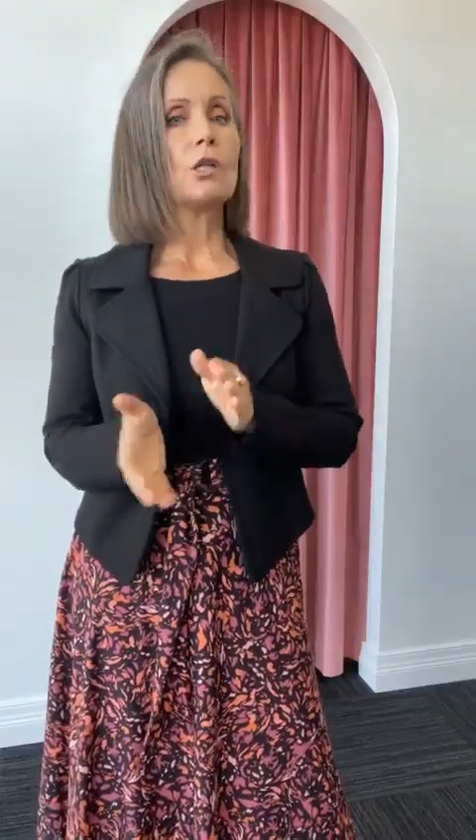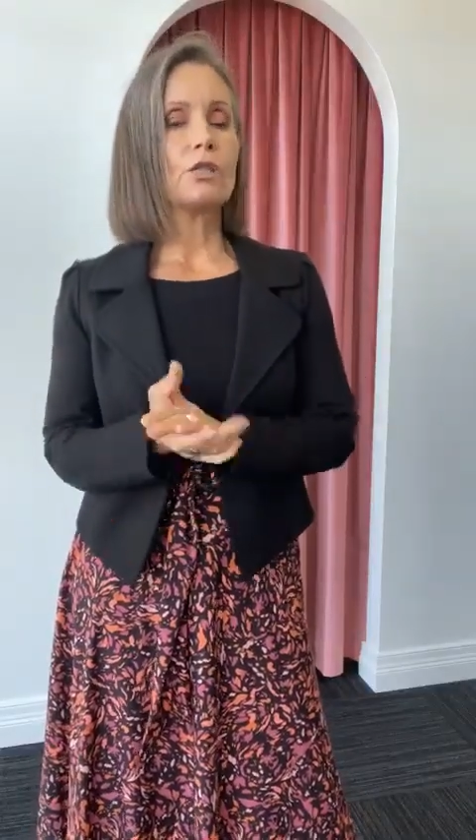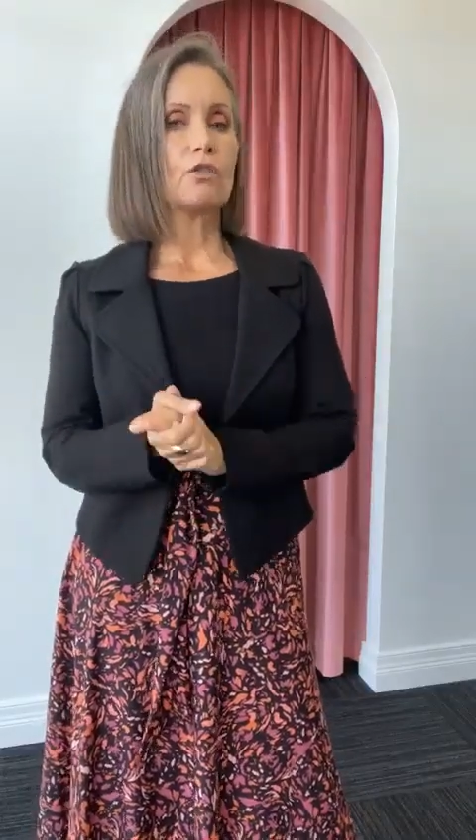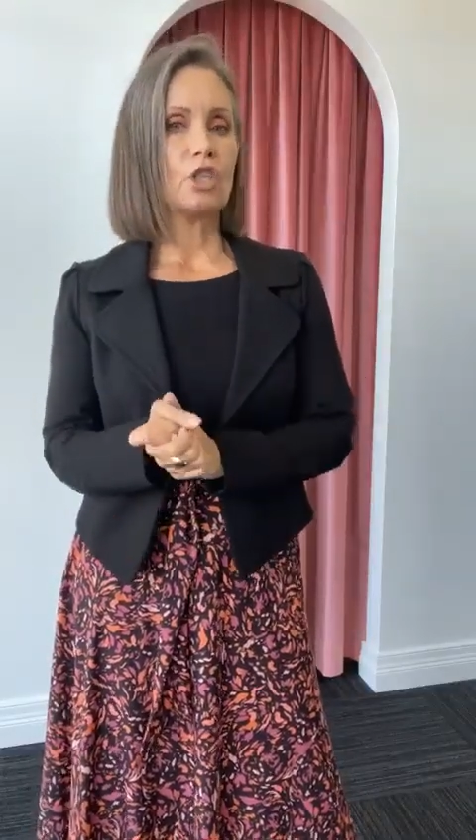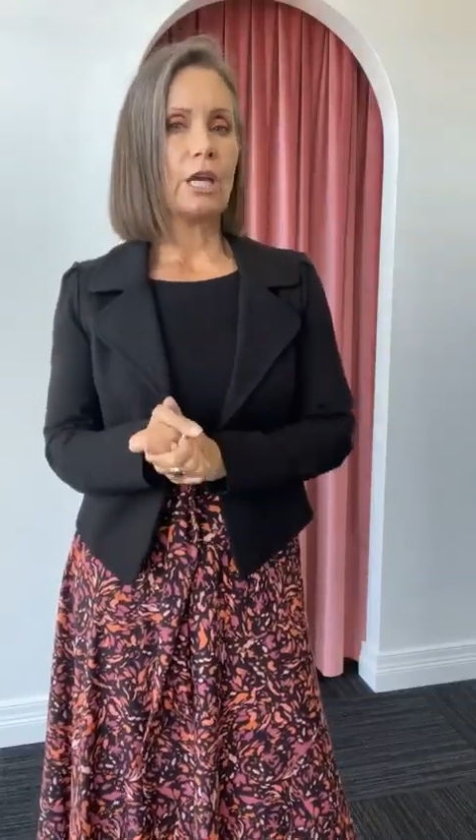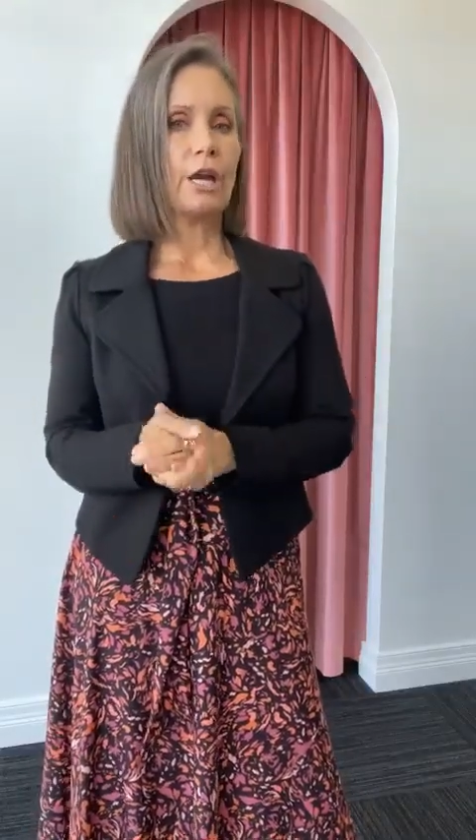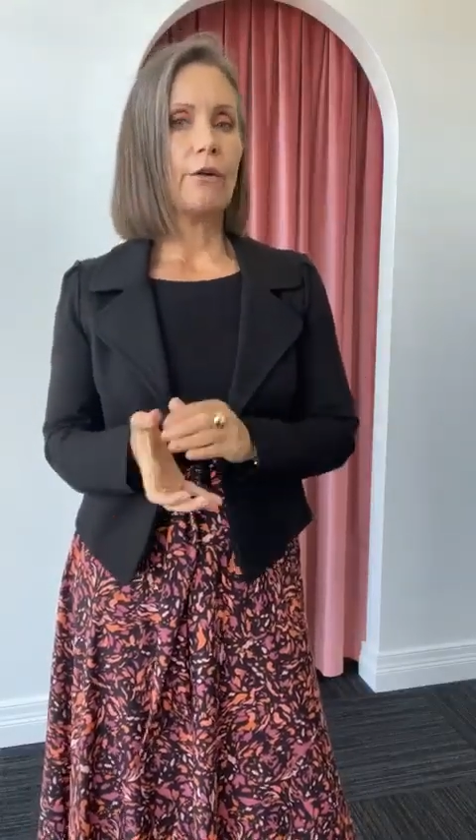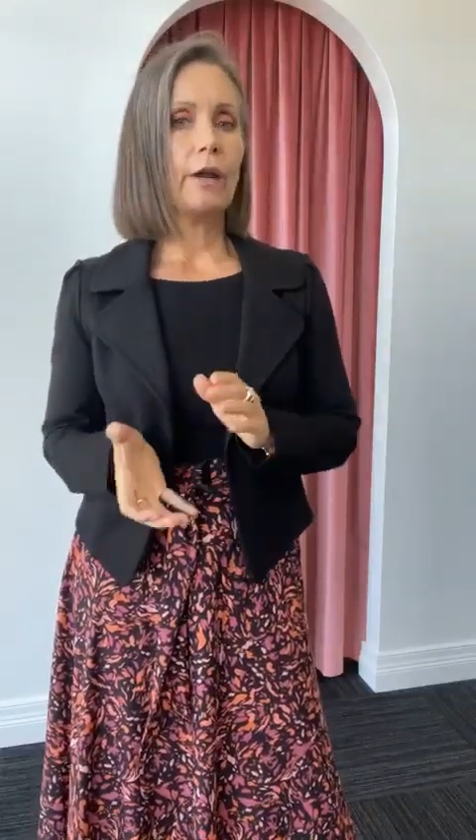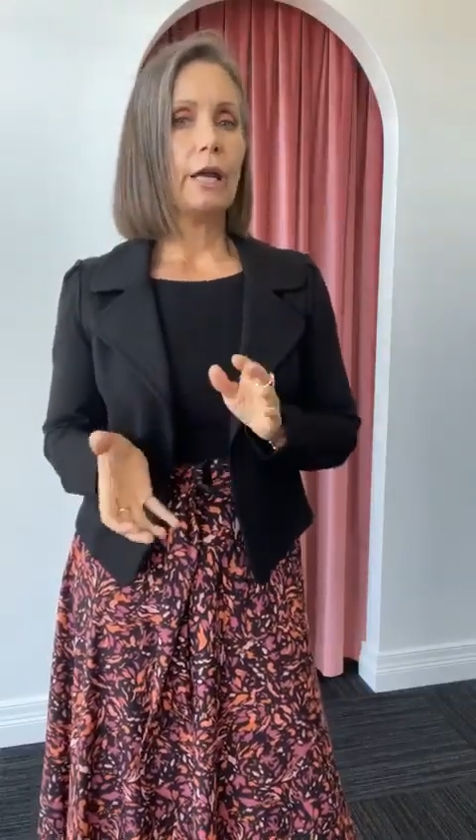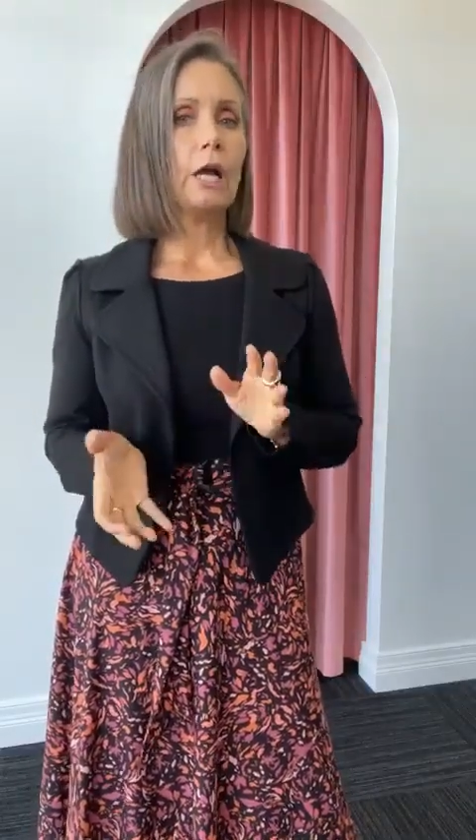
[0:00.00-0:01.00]
Lots of
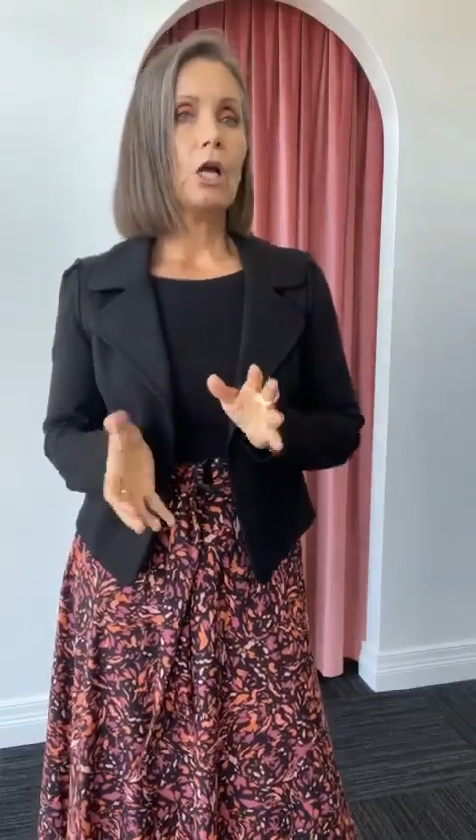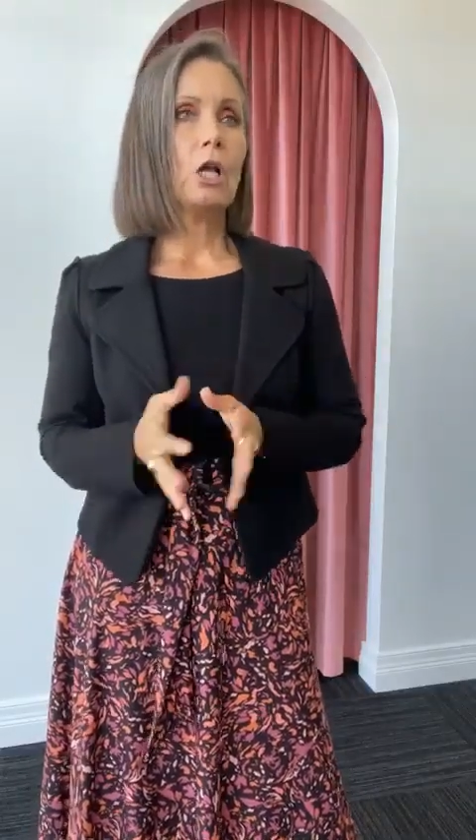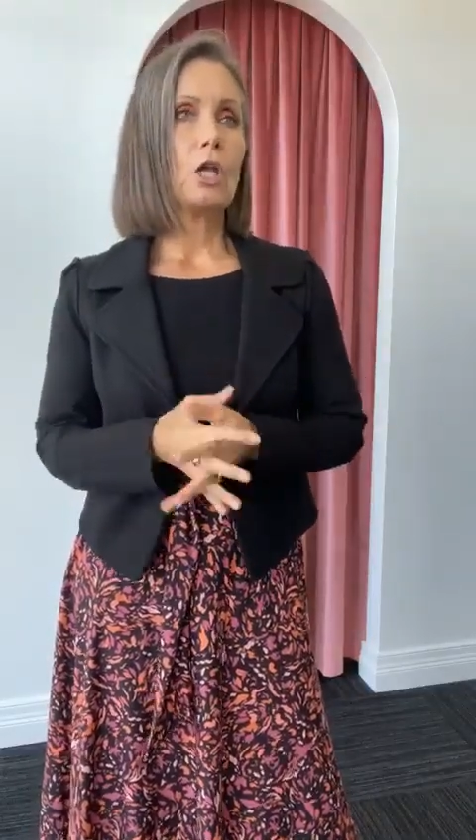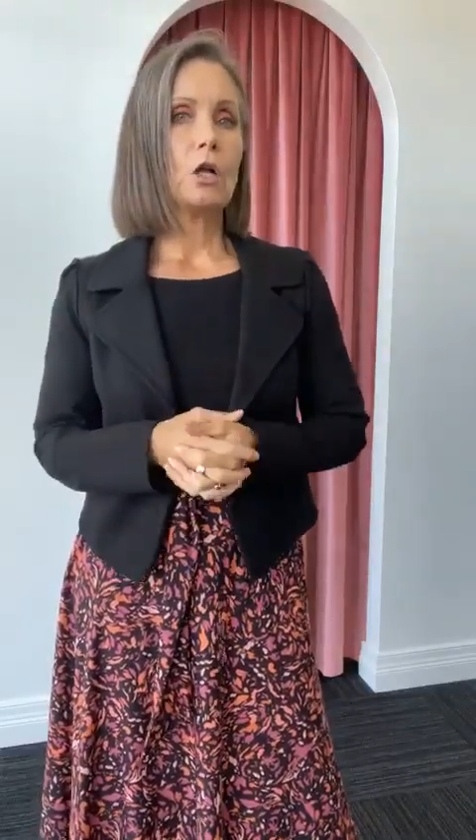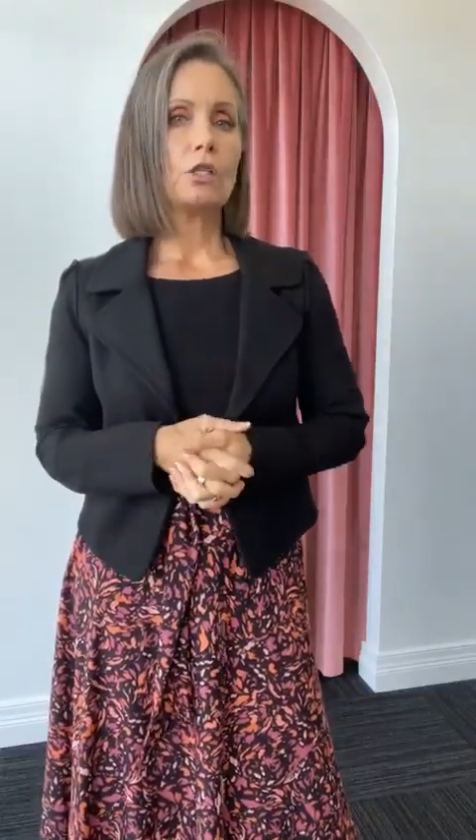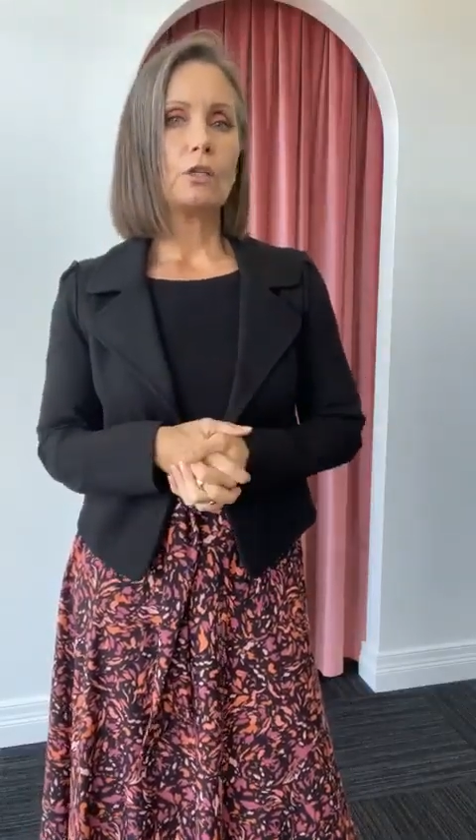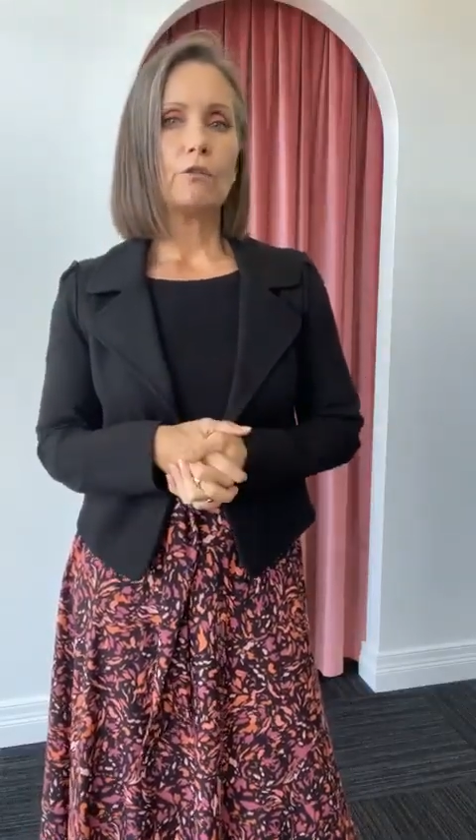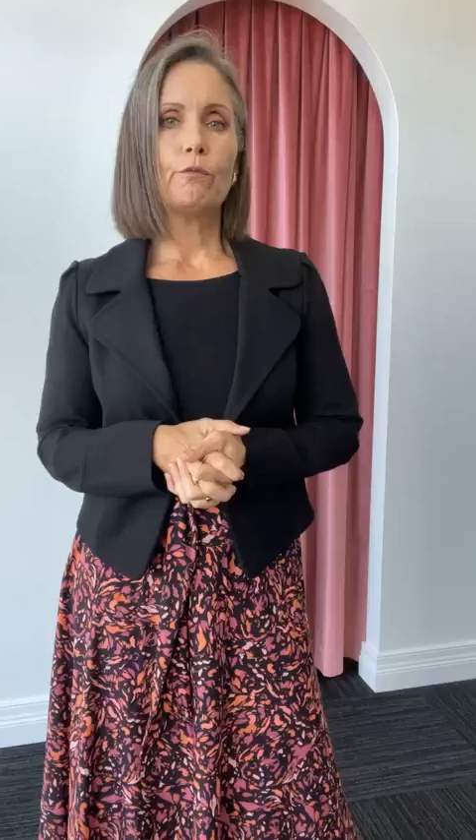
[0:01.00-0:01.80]
sharing, lots